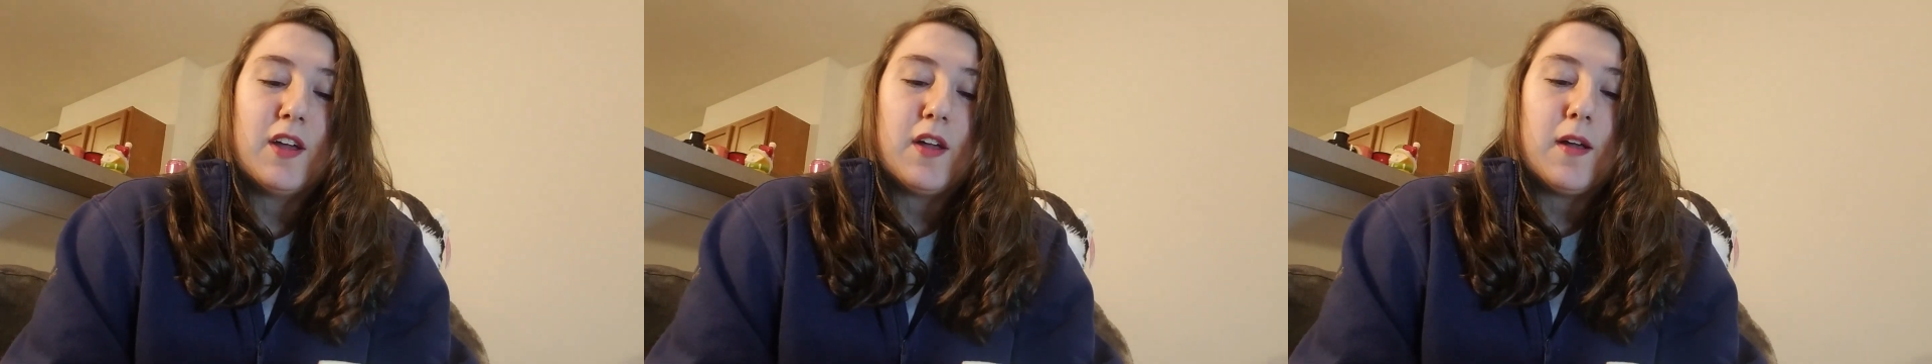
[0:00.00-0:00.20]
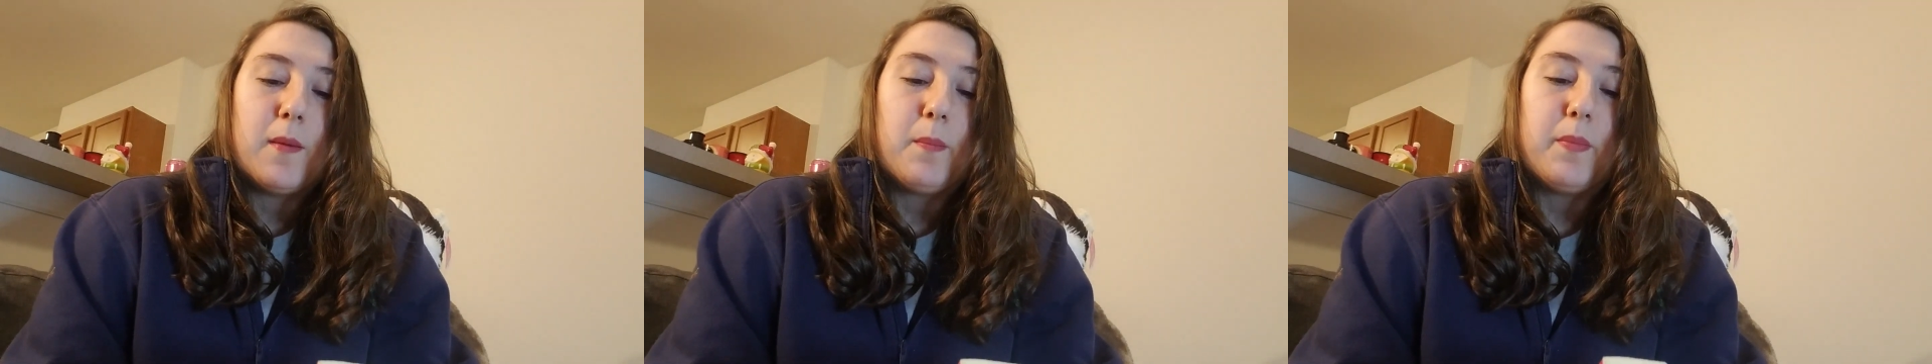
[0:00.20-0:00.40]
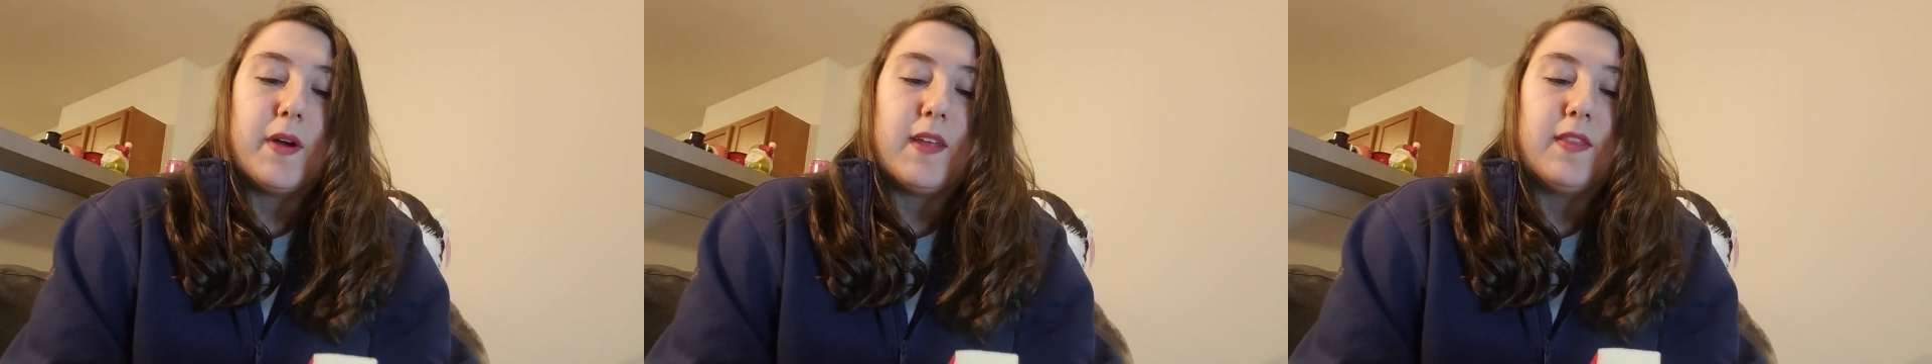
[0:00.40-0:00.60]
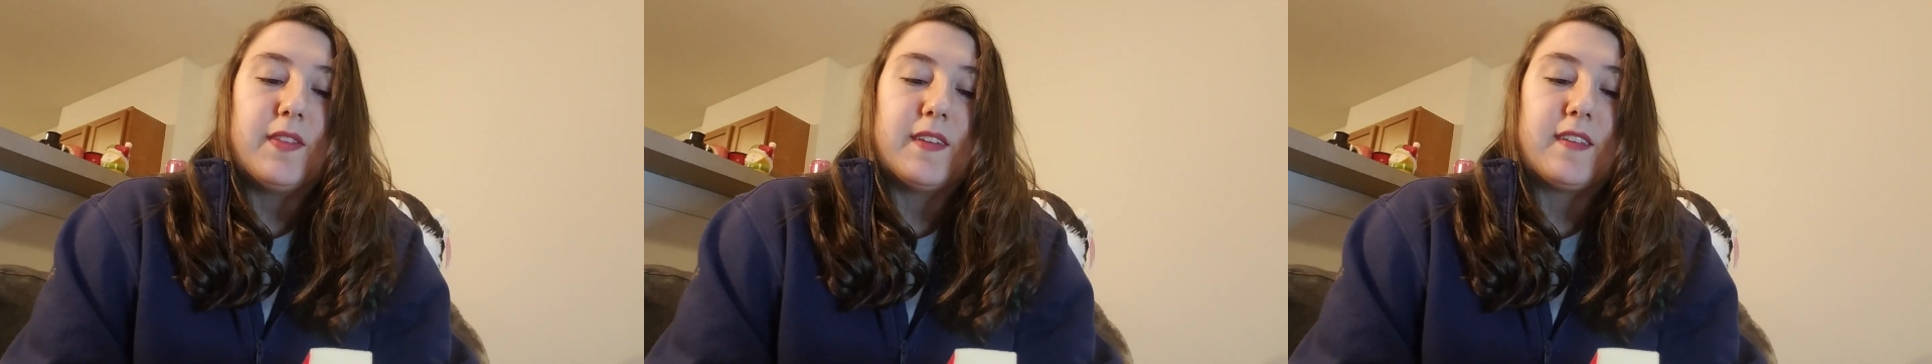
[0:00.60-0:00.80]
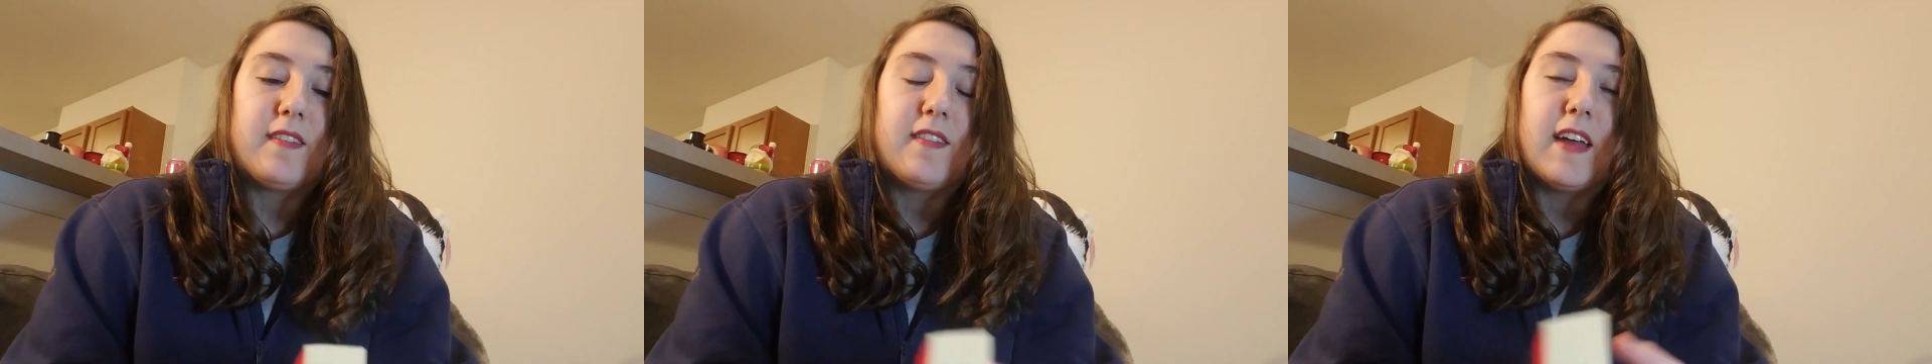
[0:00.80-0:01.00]
but the
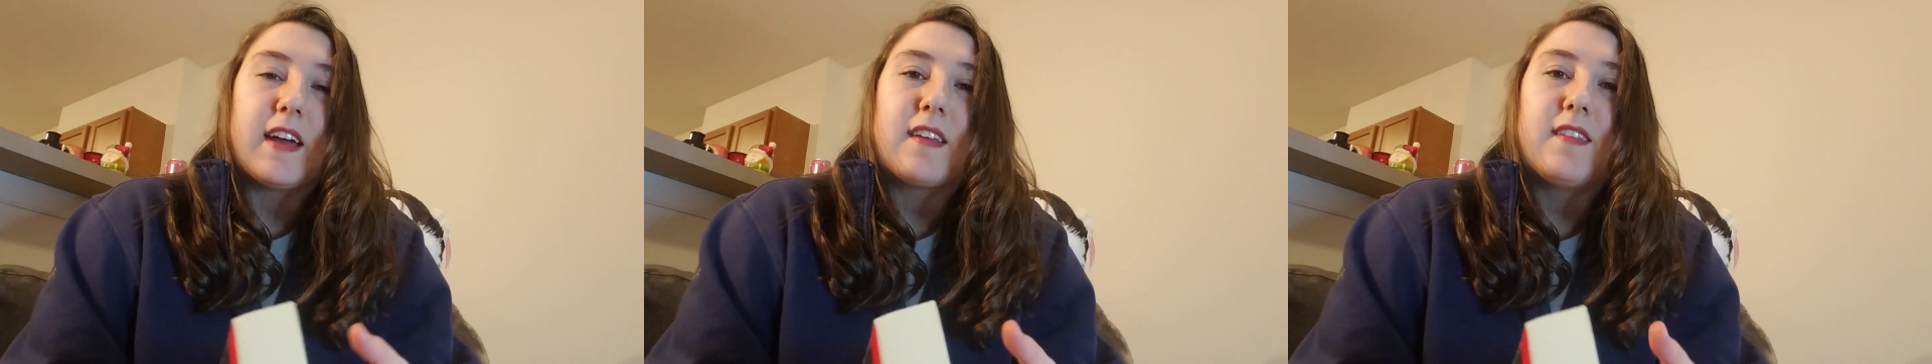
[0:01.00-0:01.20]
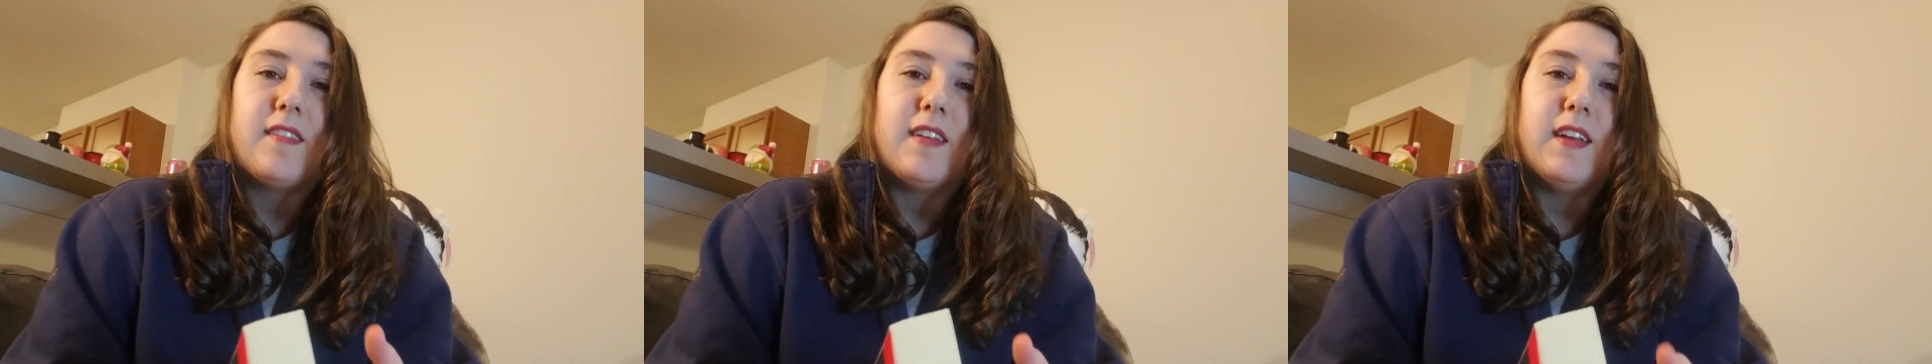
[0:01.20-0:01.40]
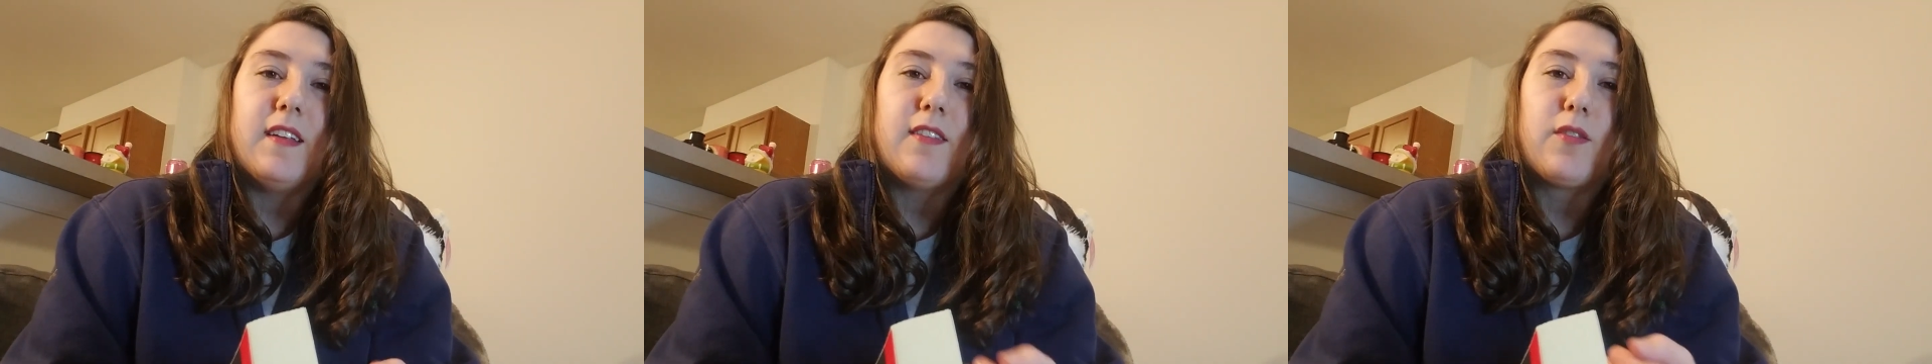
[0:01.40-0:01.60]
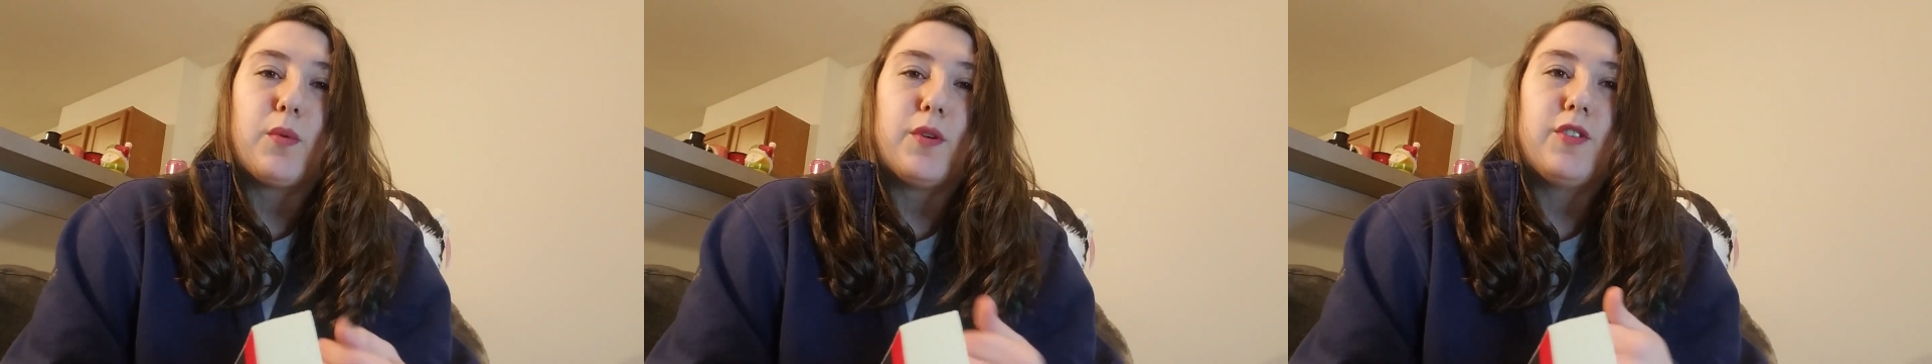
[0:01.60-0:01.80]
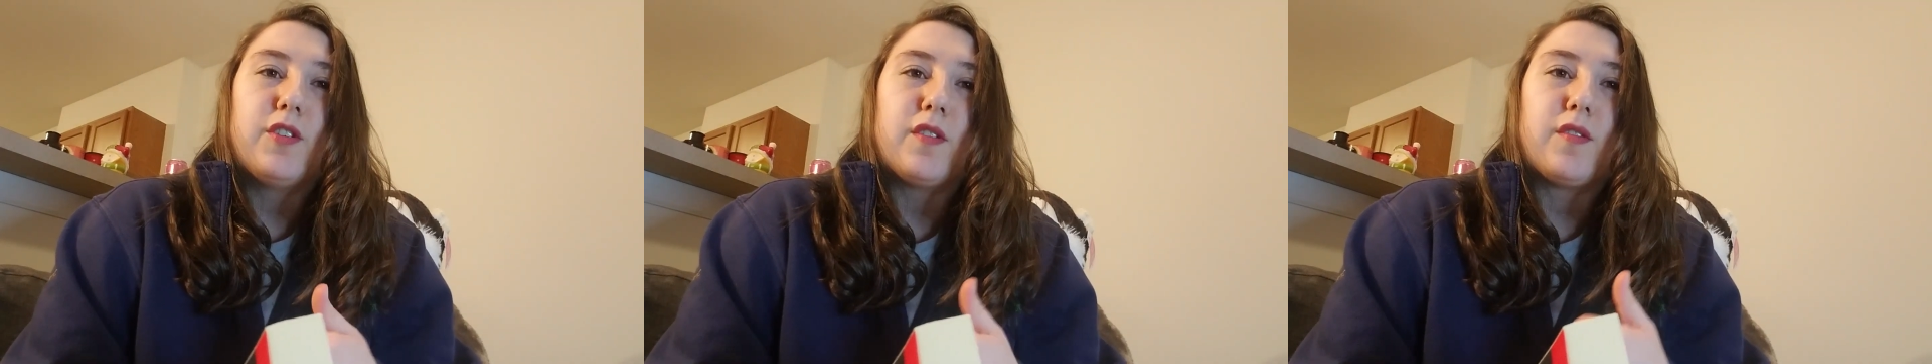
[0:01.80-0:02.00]
sex scenes were
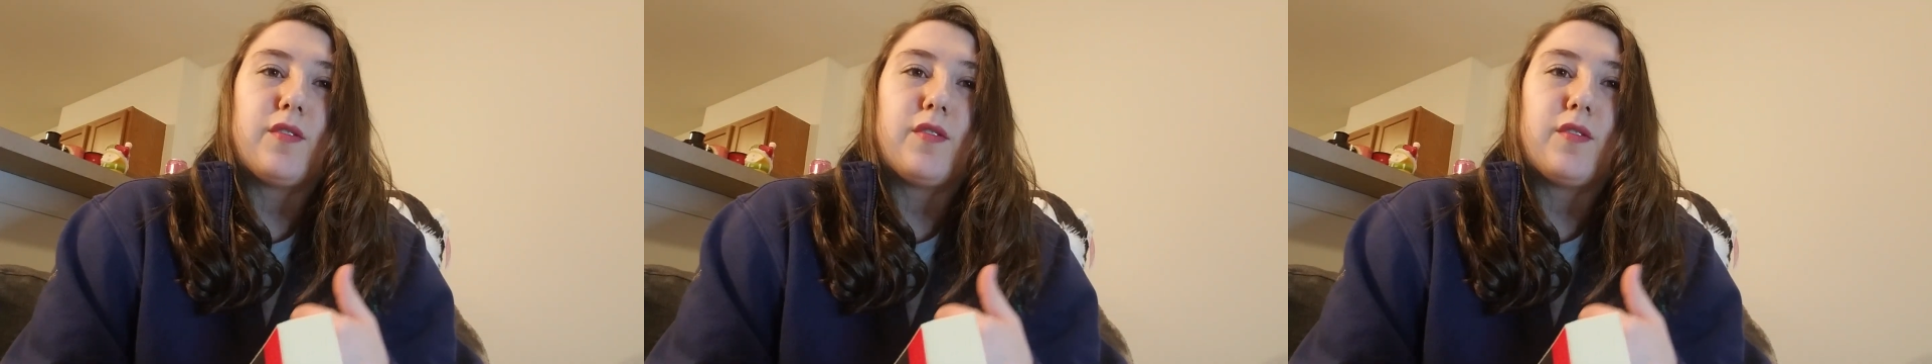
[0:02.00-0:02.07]
just